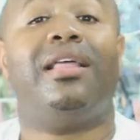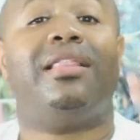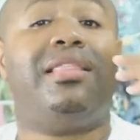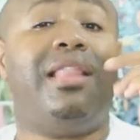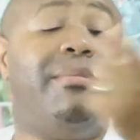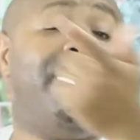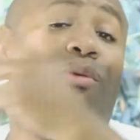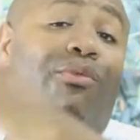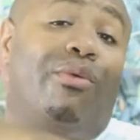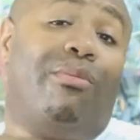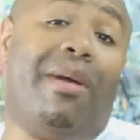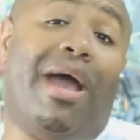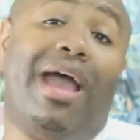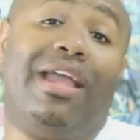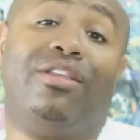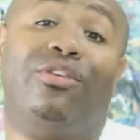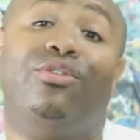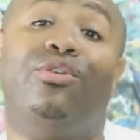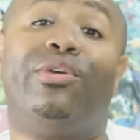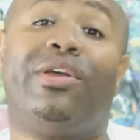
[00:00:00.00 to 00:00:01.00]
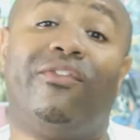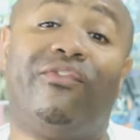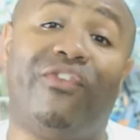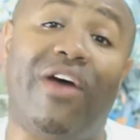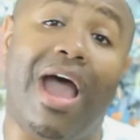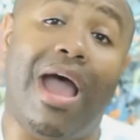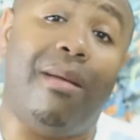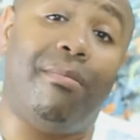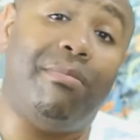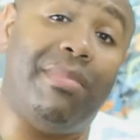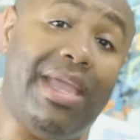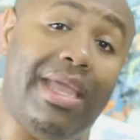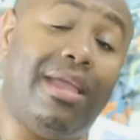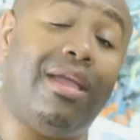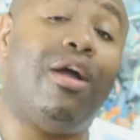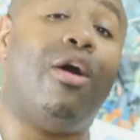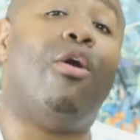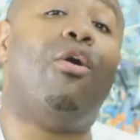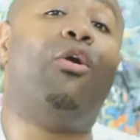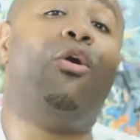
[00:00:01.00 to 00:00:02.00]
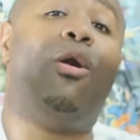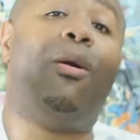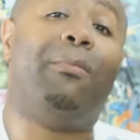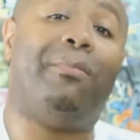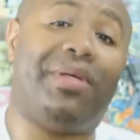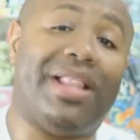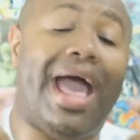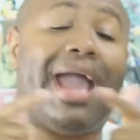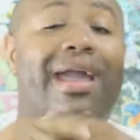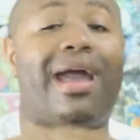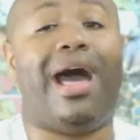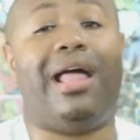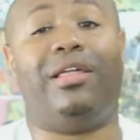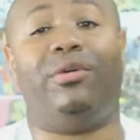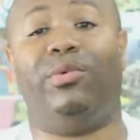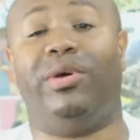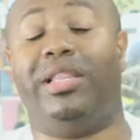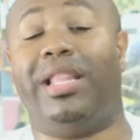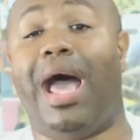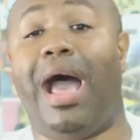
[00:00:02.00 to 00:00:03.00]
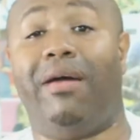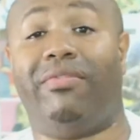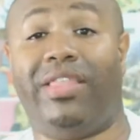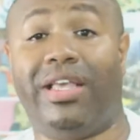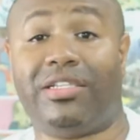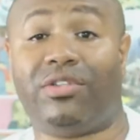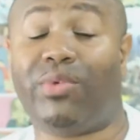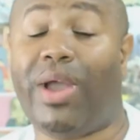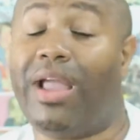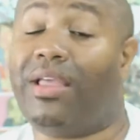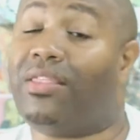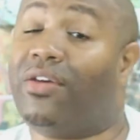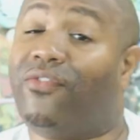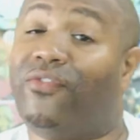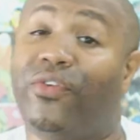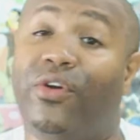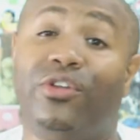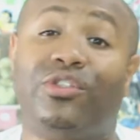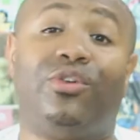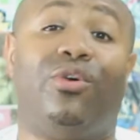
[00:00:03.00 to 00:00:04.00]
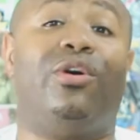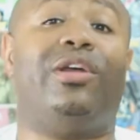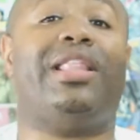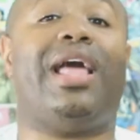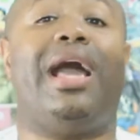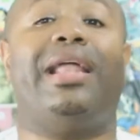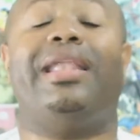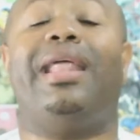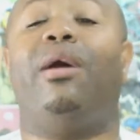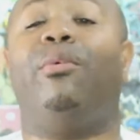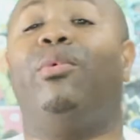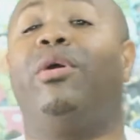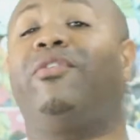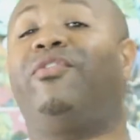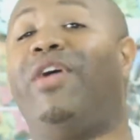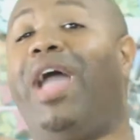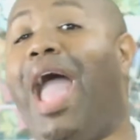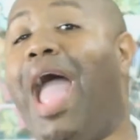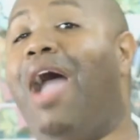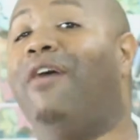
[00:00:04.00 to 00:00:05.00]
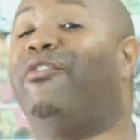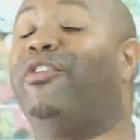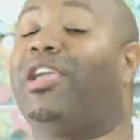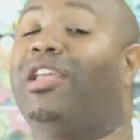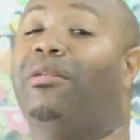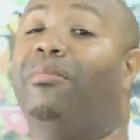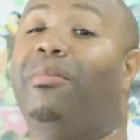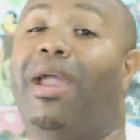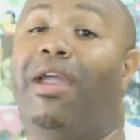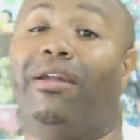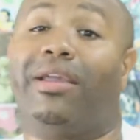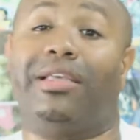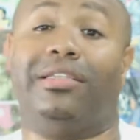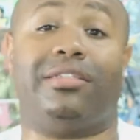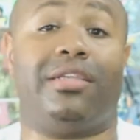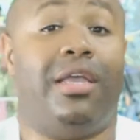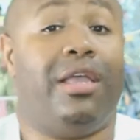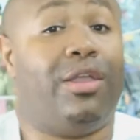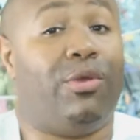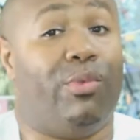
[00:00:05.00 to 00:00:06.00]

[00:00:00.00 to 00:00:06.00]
Let me remind you, you can find me on Black Hollywood Live. That's right, the first online network for African Americans.